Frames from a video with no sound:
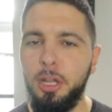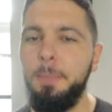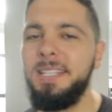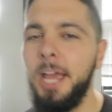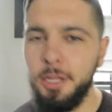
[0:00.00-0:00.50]
let
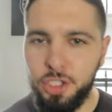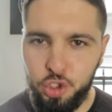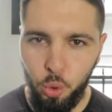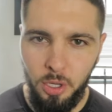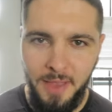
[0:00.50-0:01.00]
me tell you the
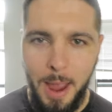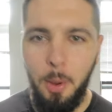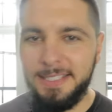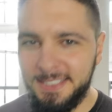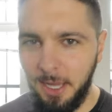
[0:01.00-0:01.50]
story of how
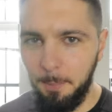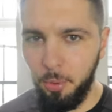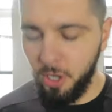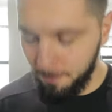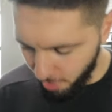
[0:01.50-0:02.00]
I
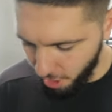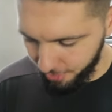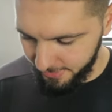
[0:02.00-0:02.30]
stumbled upon